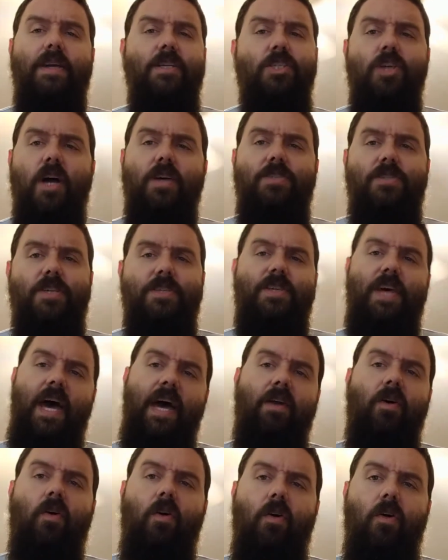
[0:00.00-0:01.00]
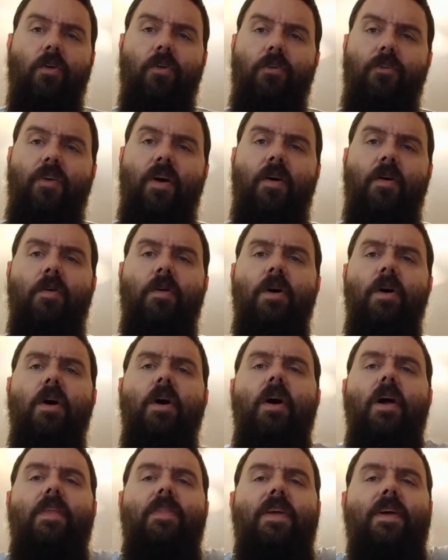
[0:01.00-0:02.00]
justice at all. So
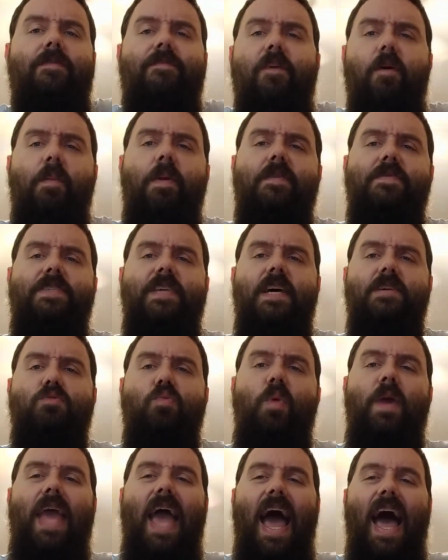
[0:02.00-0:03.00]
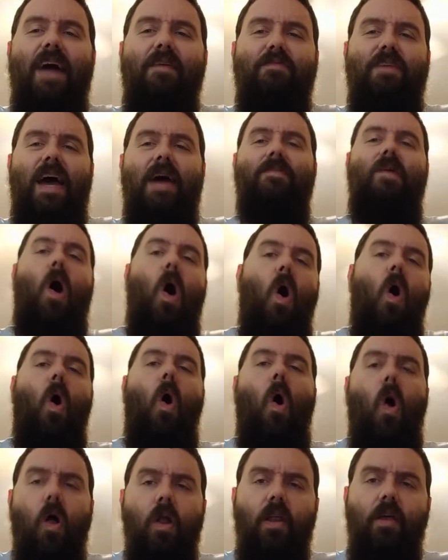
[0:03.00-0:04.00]
the affirmative says we have to have
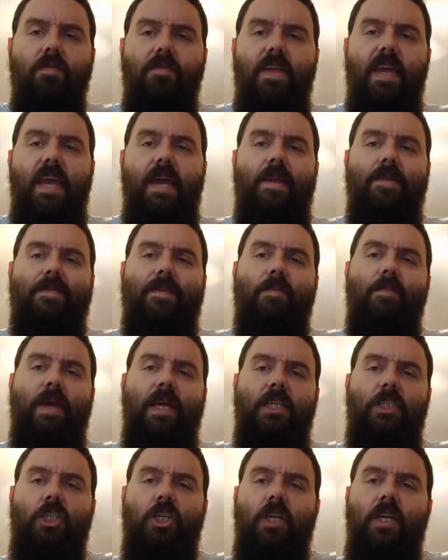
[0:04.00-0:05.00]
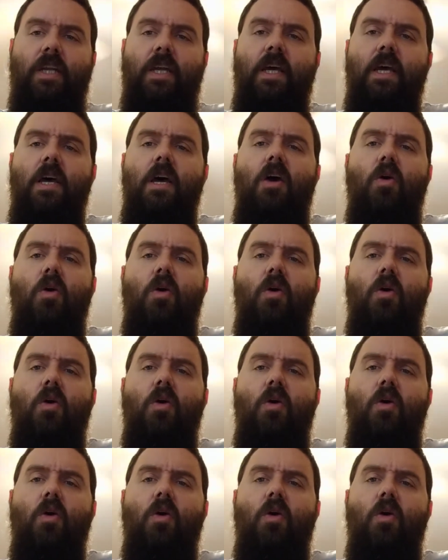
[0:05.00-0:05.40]
all of the information.